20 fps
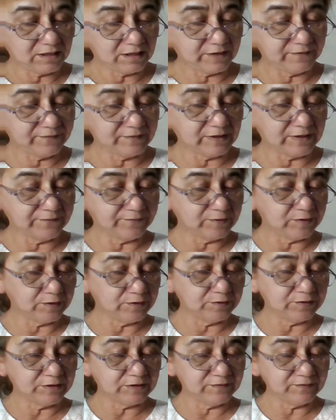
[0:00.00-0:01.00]
I've never
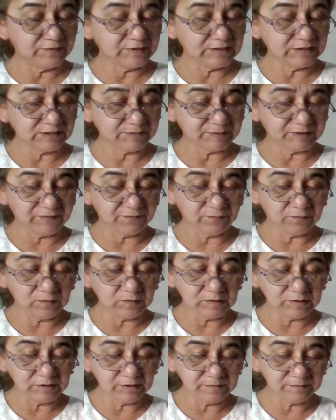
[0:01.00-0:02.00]
heard of these
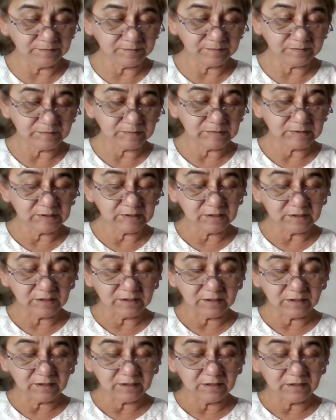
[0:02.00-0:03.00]
before.
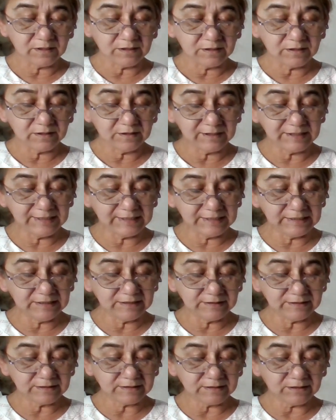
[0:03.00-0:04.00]

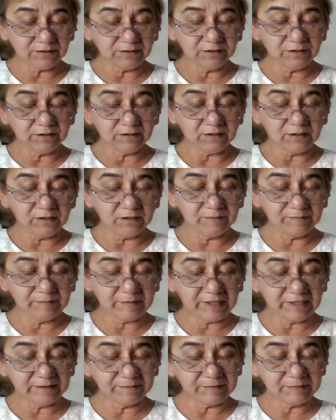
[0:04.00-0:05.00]
These are all
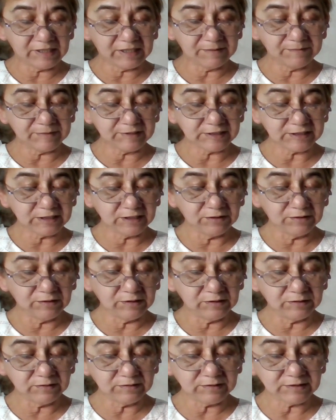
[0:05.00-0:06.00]
man-made
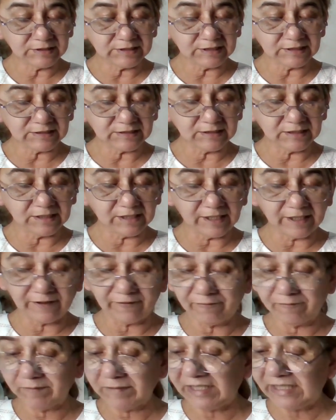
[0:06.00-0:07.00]
material, 6.5
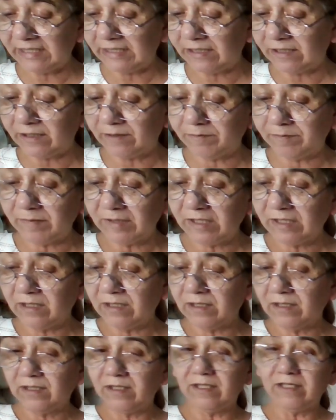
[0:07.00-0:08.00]
medium.
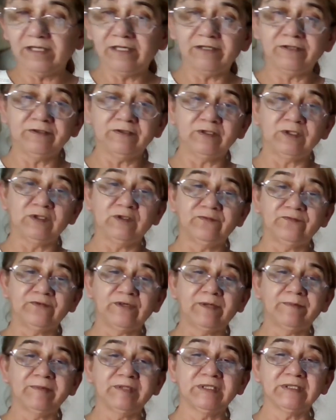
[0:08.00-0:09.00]
I don't know if
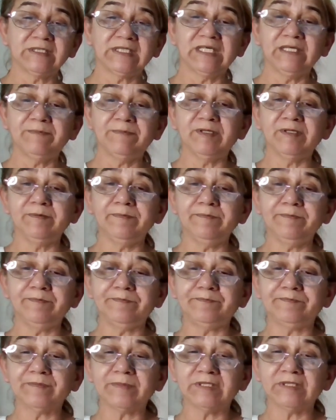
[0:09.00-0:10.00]
I'm gonna keep them
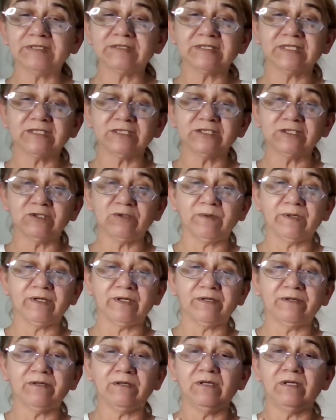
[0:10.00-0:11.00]
because I do
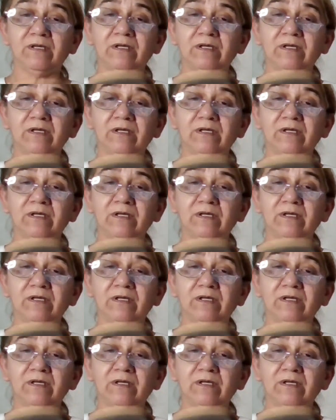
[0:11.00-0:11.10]
wear